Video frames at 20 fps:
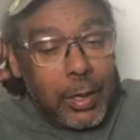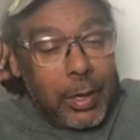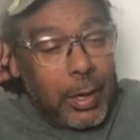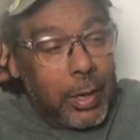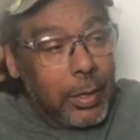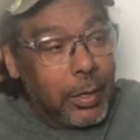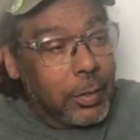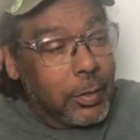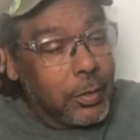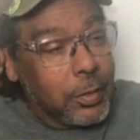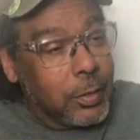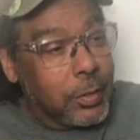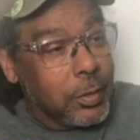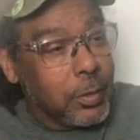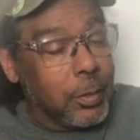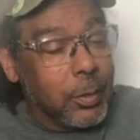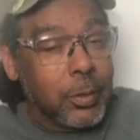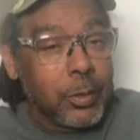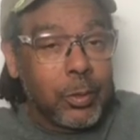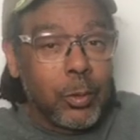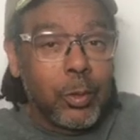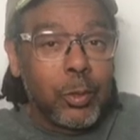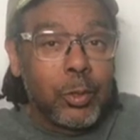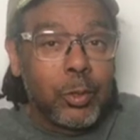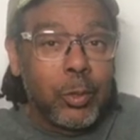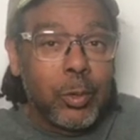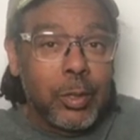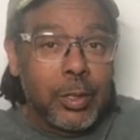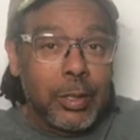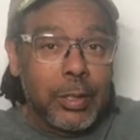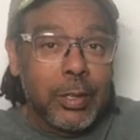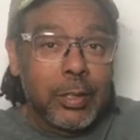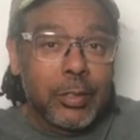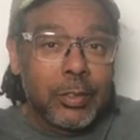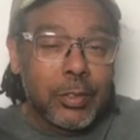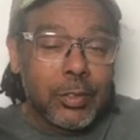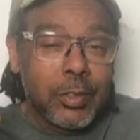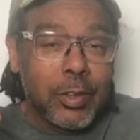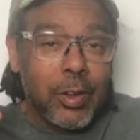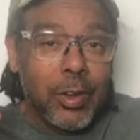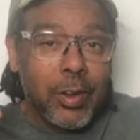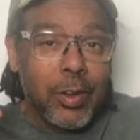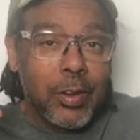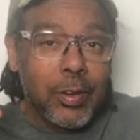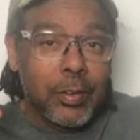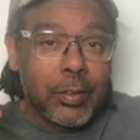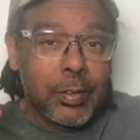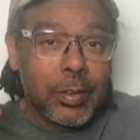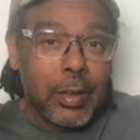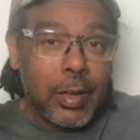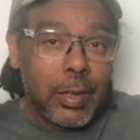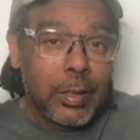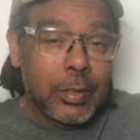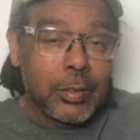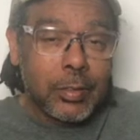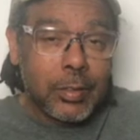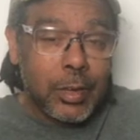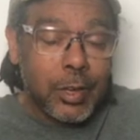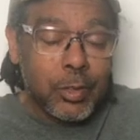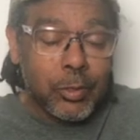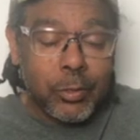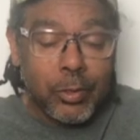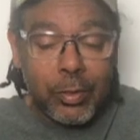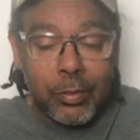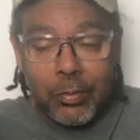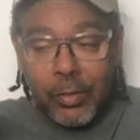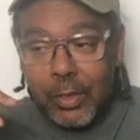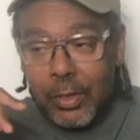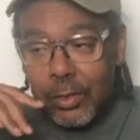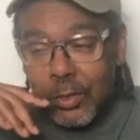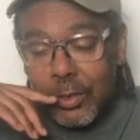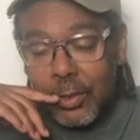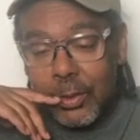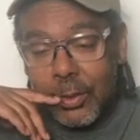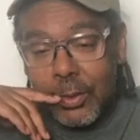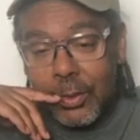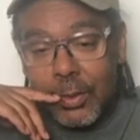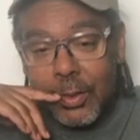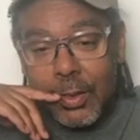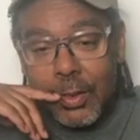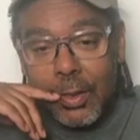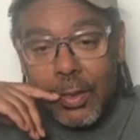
And this is a series on doing Instacart and its extra adventures.